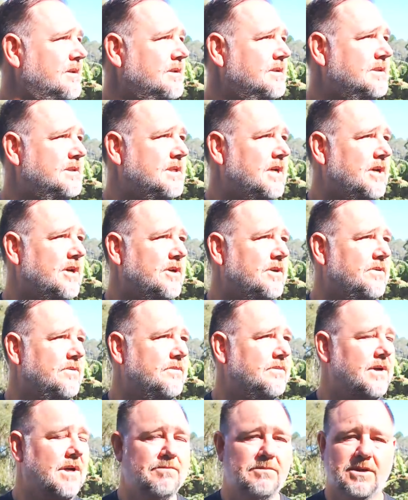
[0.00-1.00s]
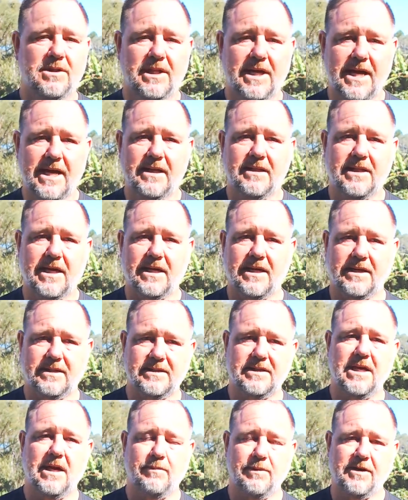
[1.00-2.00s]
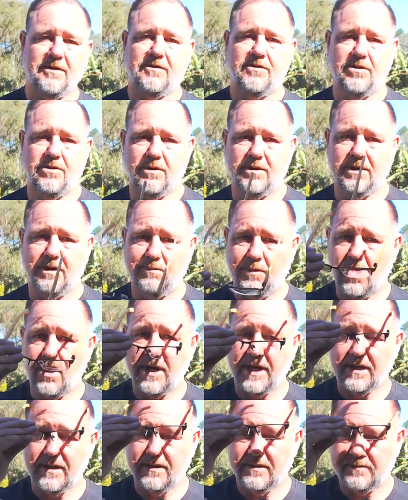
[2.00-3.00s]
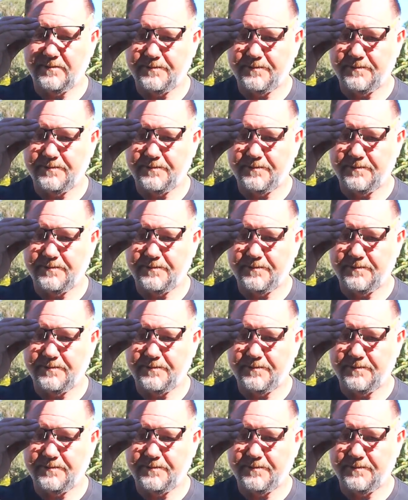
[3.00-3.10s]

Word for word: So I'm glad that it's coming through on the mic.